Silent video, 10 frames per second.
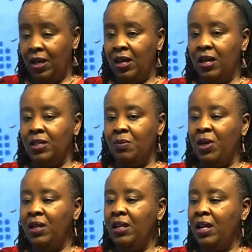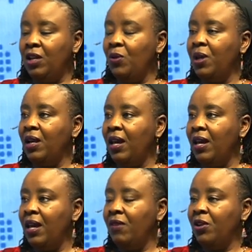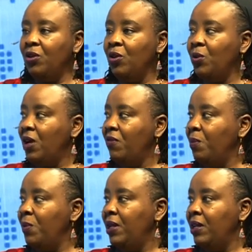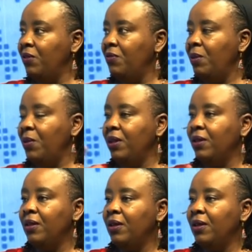is many like you and I have a dog, we have a male and a female.